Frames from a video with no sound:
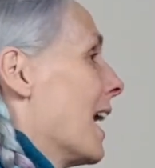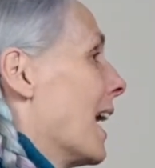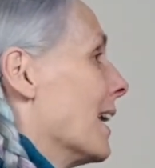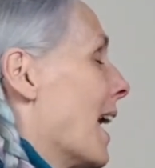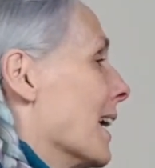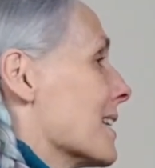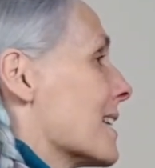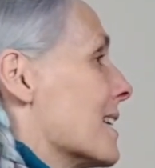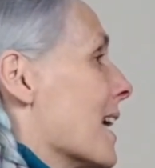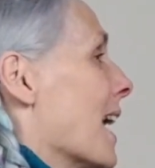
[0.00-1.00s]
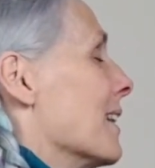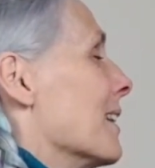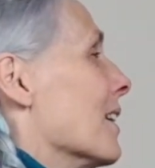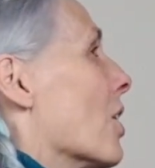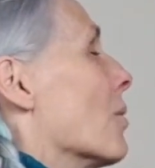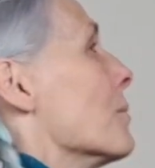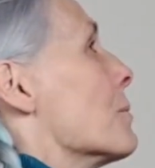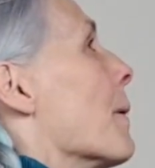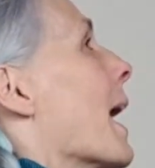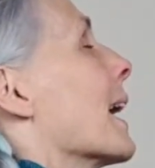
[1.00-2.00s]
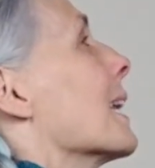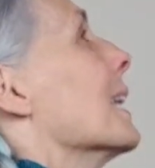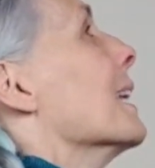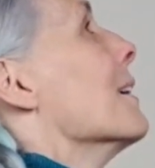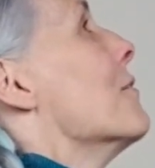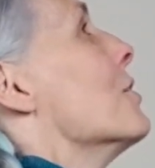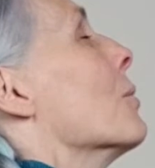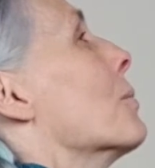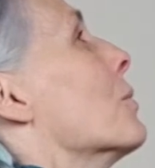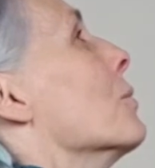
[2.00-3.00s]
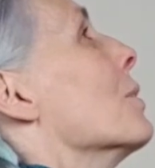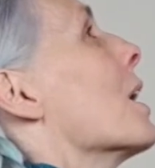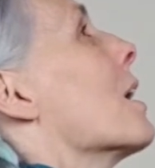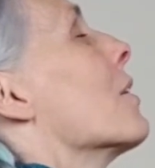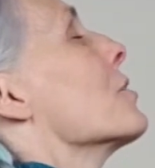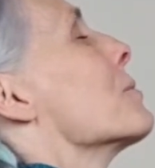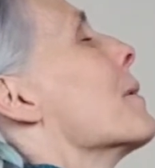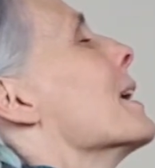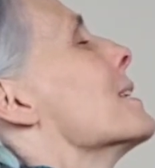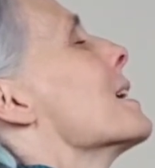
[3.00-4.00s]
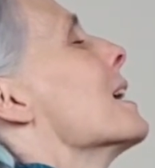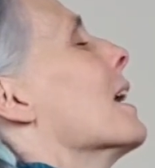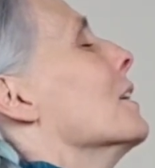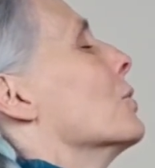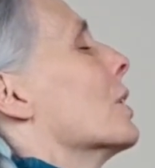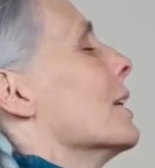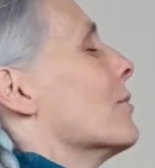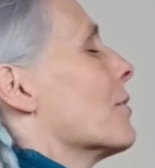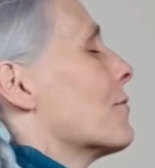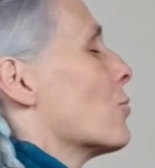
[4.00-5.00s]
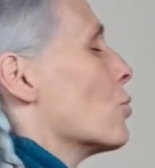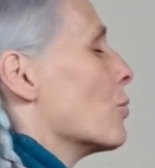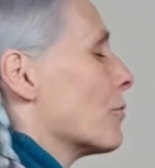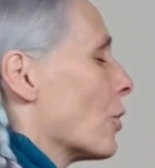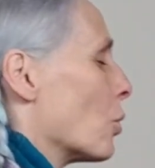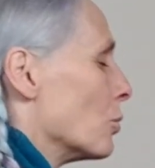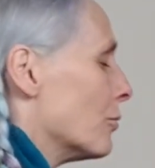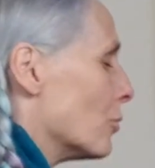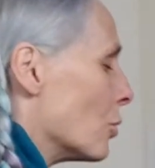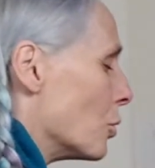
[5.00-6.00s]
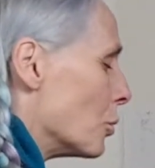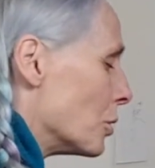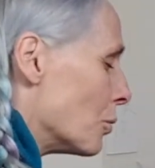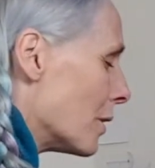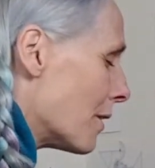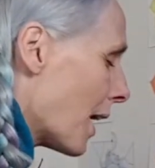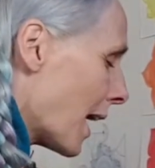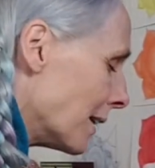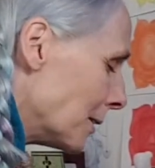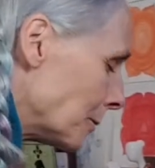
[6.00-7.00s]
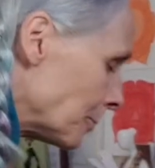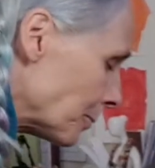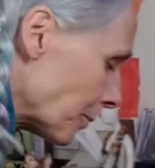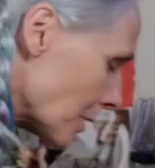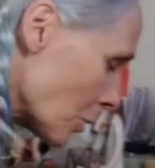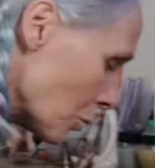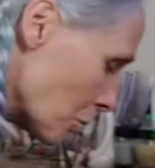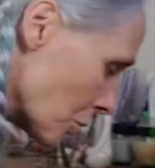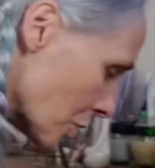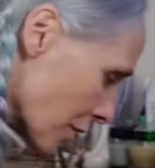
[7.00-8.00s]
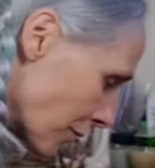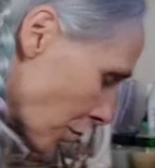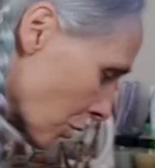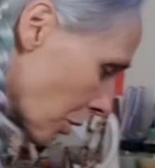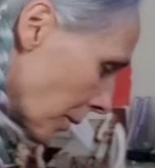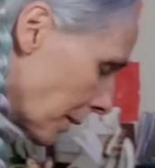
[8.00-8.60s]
and extend the arms back, lift up through the heart space, and you can even fold forward with that towards the floor.